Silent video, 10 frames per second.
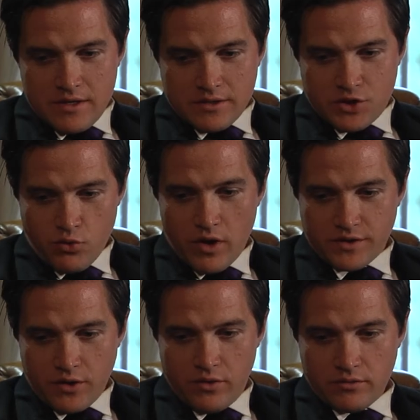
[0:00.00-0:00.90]
Uh,
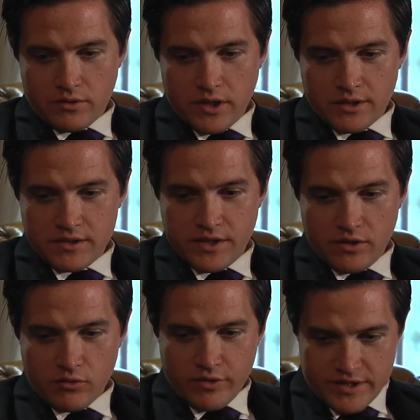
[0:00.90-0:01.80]
Toronto,
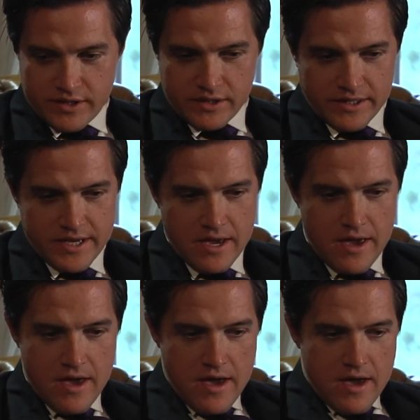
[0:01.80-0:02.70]
until recently.
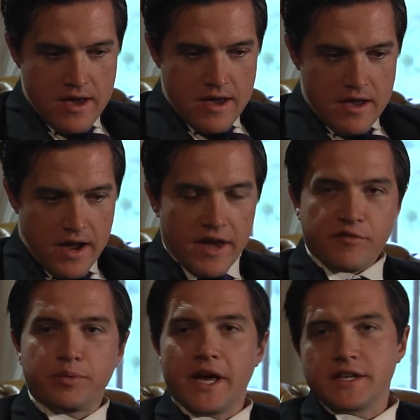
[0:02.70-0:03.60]
I
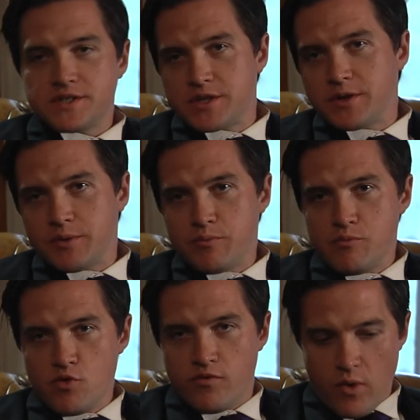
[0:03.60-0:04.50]
have plans to
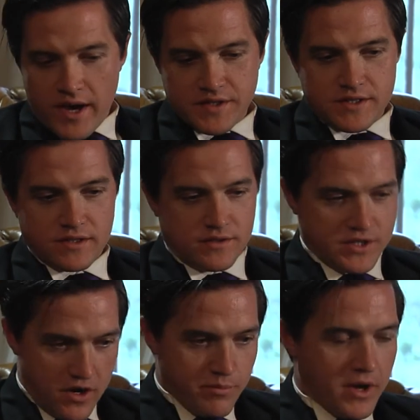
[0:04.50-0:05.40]
move west and
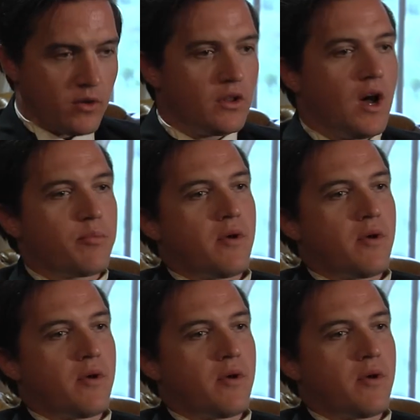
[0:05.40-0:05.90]
start my own law